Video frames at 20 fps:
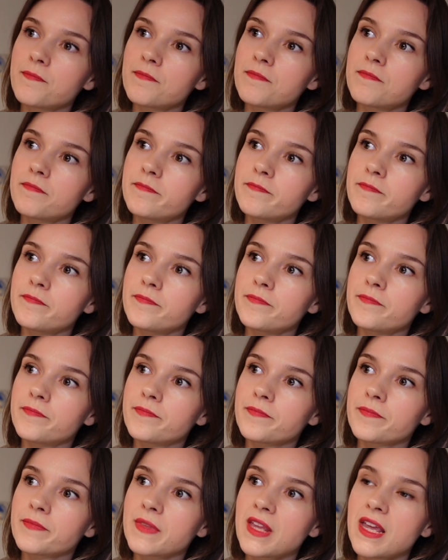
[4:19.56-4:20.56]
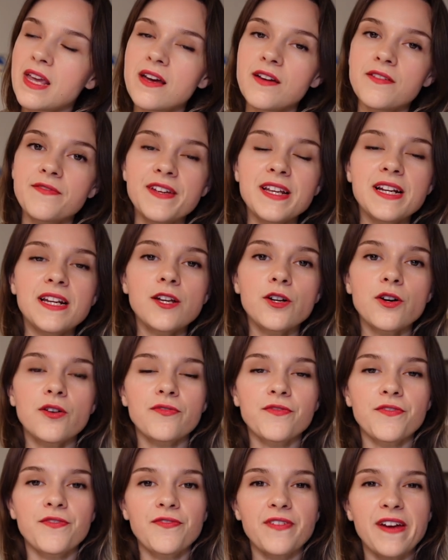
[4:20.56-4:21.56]
feeling of
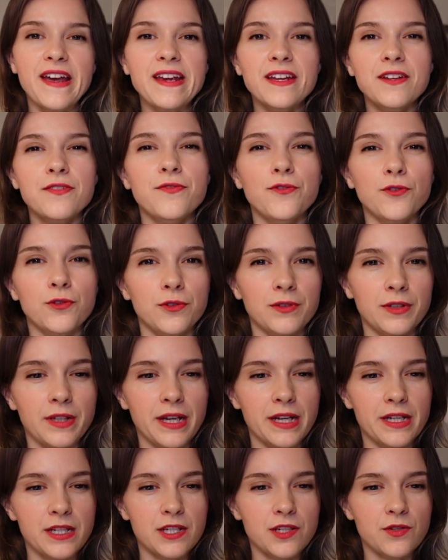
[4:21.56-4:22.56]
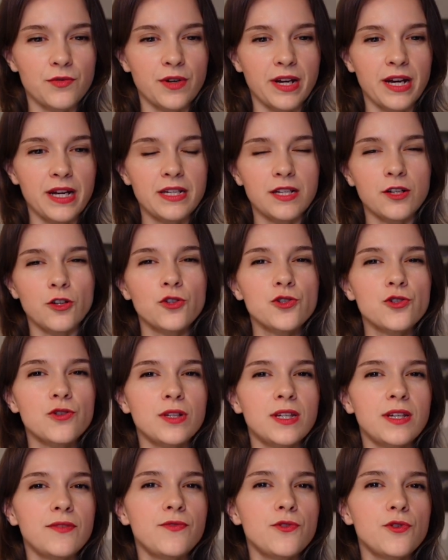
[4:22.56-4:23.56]
faithfulness, right? And also
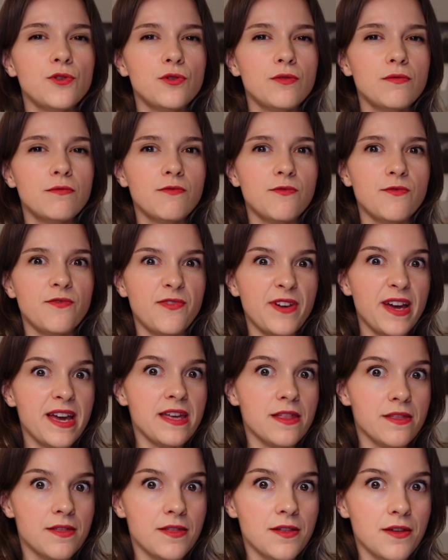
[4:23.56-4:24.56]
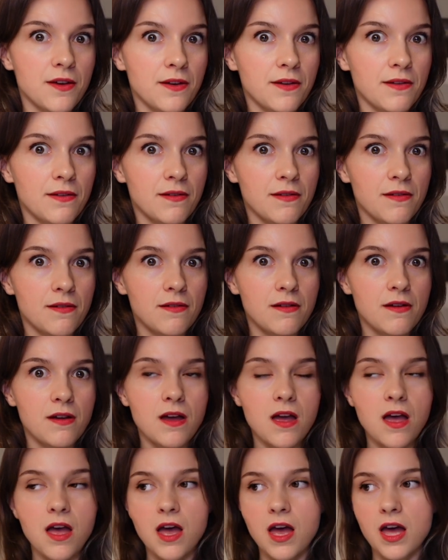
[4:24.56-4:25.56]
give you faith.
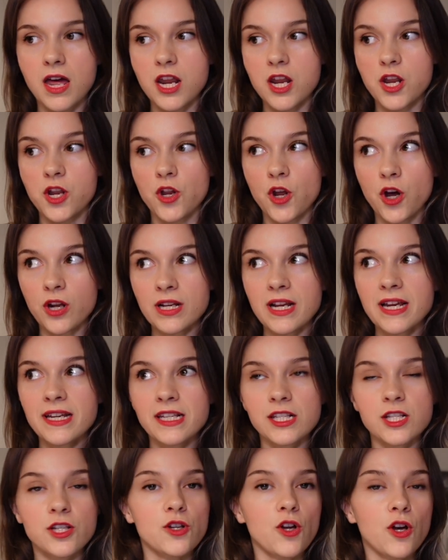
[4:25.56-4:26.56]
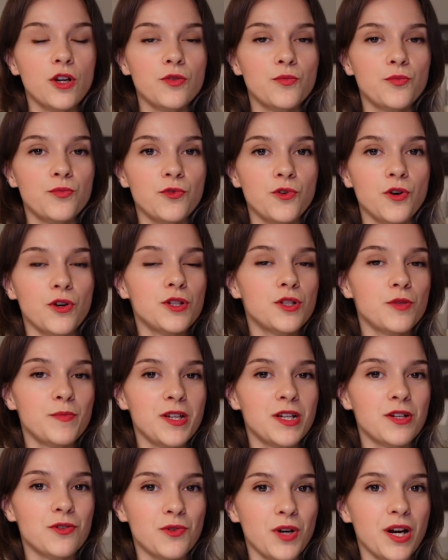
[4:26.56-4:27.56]
Not like it's not going to
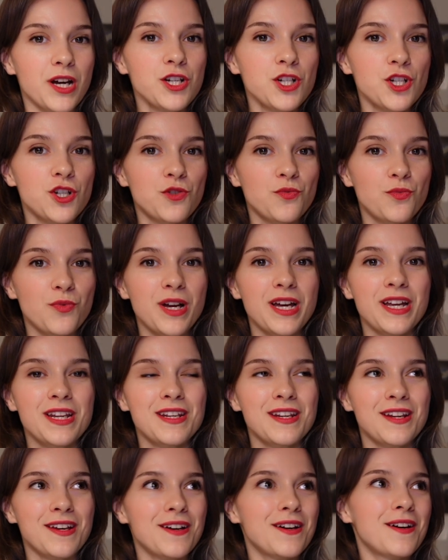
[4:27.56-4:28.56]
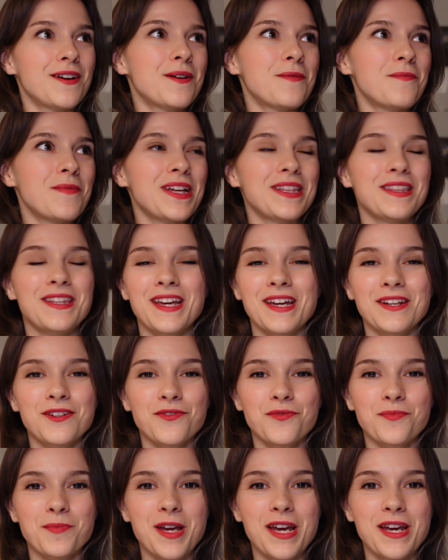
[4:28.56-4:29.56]
be crushed when at the end
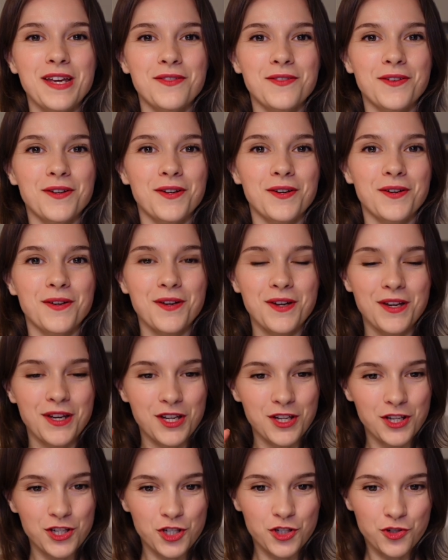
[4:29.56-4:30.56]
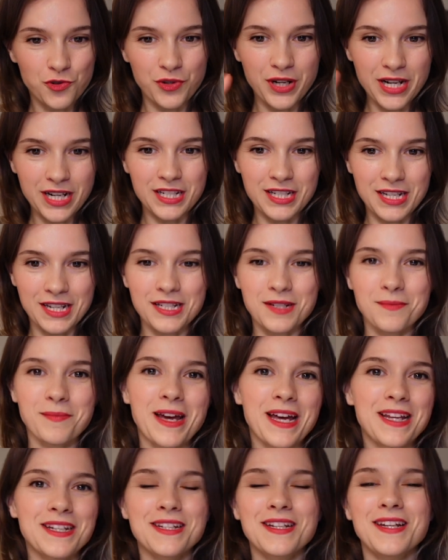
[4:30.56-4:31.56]
of May, the strict and
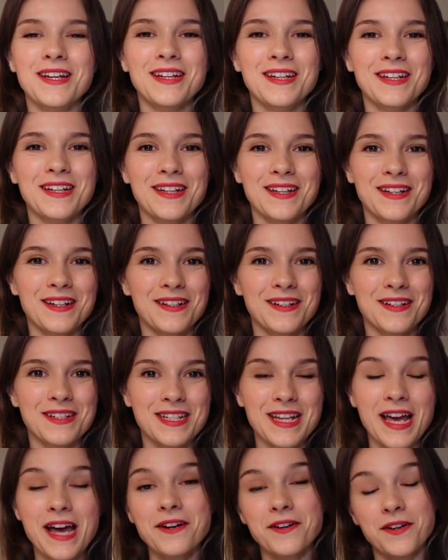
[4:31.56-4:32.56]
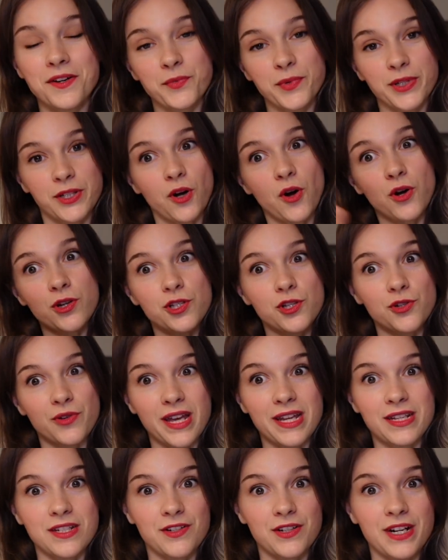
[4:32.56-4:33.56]
demanding Saturn will also
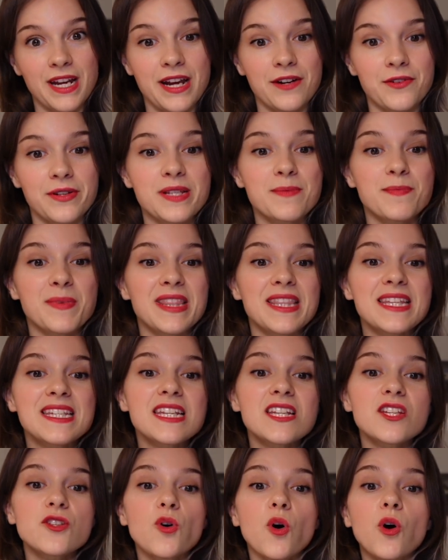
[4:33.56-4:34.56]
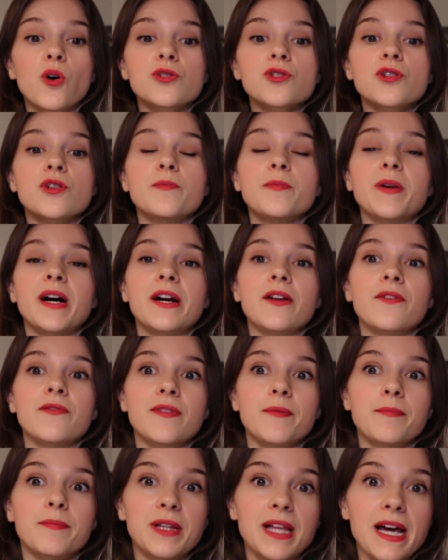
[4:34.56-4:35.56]
enter Aries, but this is also part of
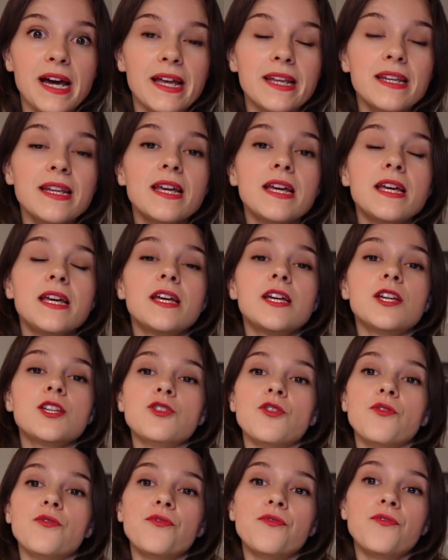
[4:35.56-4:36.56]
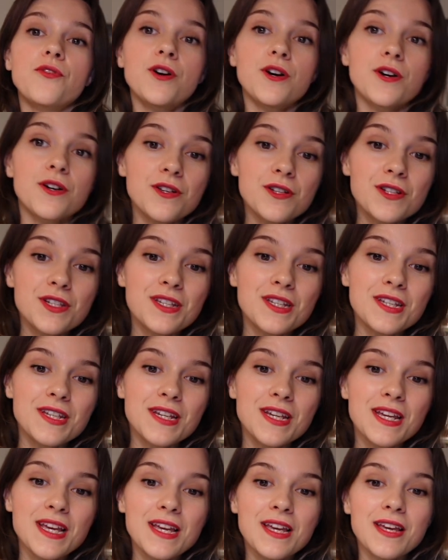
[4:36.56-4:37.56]
the plan. So
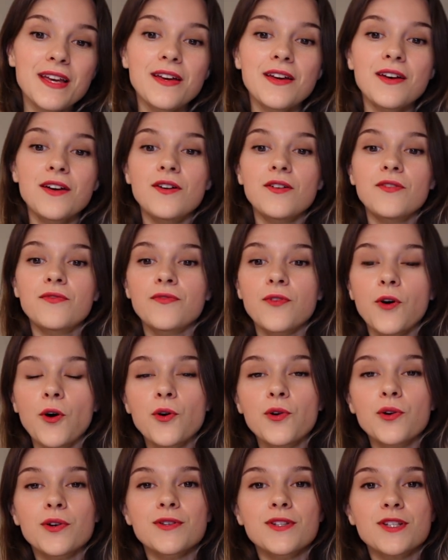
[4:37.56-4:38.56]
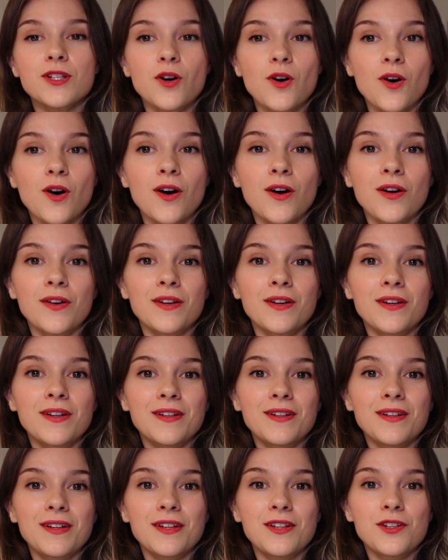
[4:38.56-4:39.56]
first, focus on
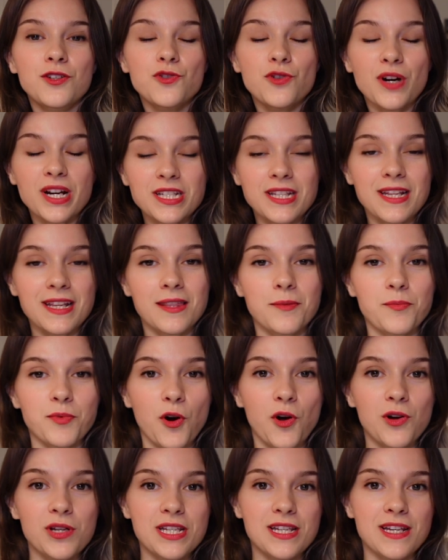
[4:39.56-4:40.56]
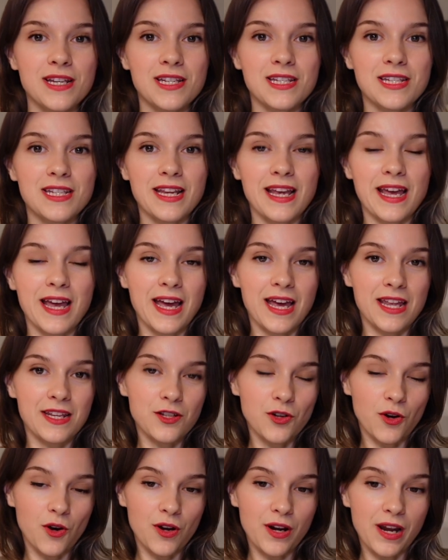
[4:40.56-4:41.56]
trusting the process
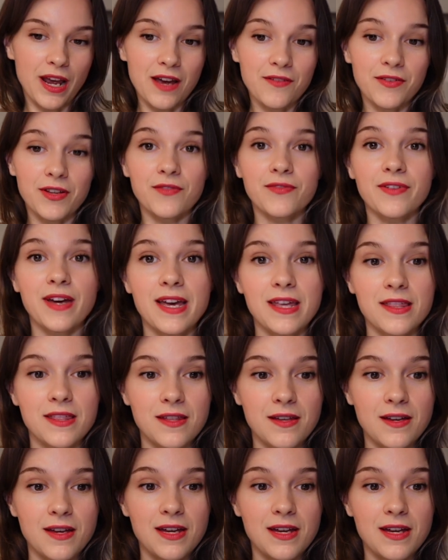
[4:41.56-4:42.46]
and on having faith.